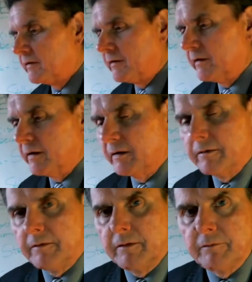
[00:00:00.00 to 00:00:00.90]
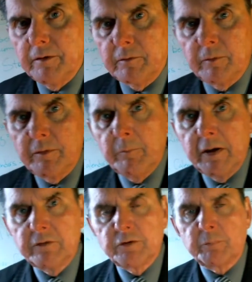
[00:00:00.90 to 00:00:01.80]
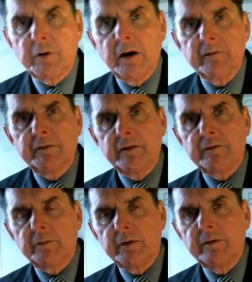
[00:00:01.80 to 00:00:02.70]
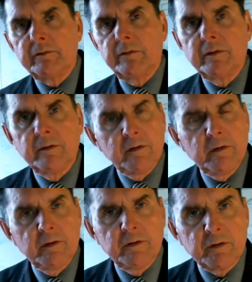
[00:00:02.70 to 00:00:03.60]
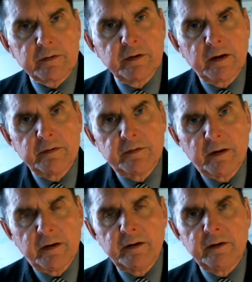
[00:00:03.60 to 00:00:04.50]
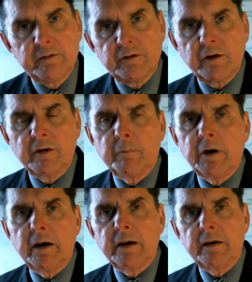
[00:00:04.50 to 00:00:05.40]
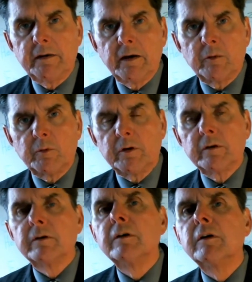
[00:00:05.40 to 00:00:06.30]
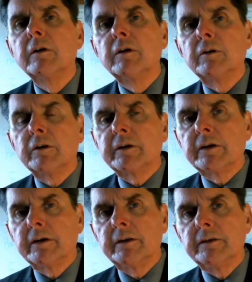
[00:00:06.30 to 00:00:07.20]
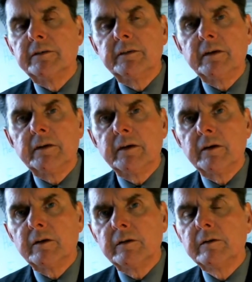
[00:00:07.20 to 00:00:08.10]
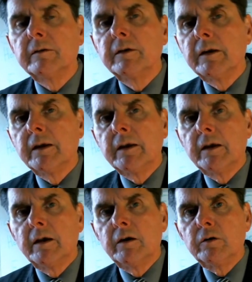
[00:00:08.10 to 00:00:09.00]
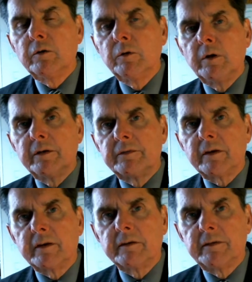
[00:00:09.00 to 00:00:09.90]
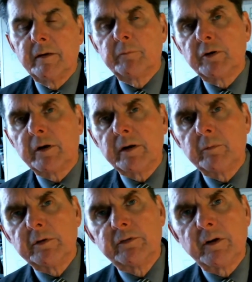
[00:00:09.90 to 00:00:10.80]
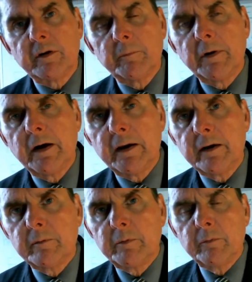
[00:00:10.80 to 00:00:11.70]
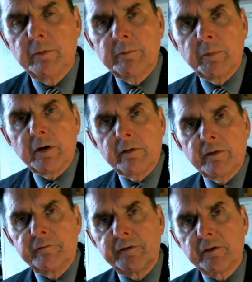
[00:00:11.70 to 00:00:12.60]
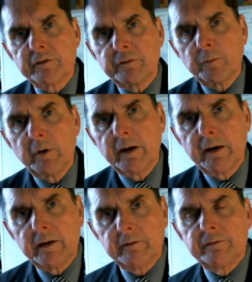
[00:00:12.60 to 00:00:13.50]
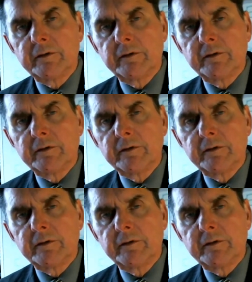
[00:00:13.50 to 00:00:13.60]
the major prophets. We've looked at Isaiah and Jeremiah. Now we're looking at Ezekiel, who was a contemporary with Jeremiah, but was part of the first wave